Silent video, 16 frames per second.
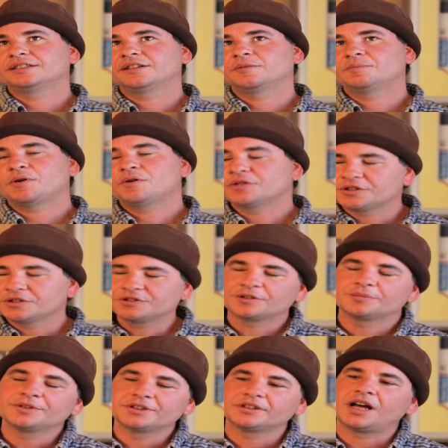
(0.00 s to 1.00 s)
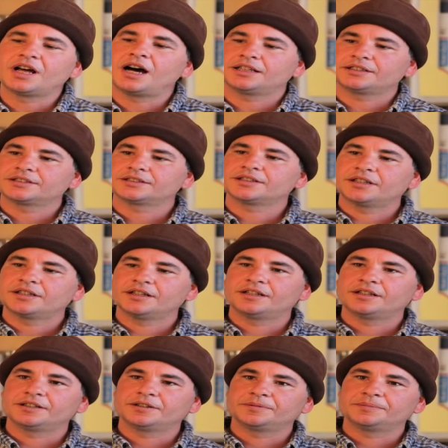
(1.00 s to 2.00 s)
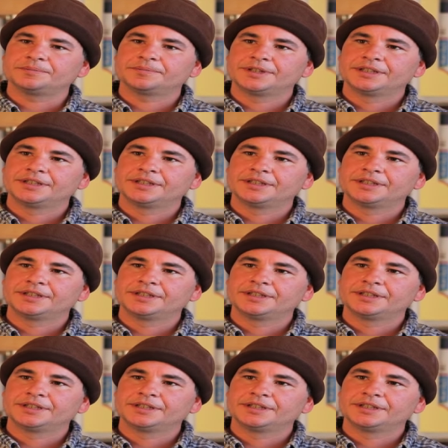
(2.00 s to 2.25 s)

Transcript: you know, both contribute a lot um,